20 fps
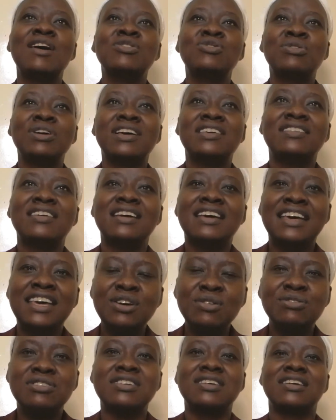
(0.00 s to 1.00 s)
how to
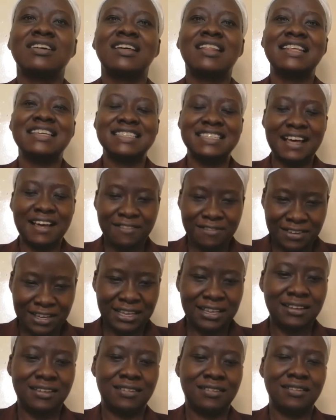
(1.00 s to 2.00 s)
execute the survey.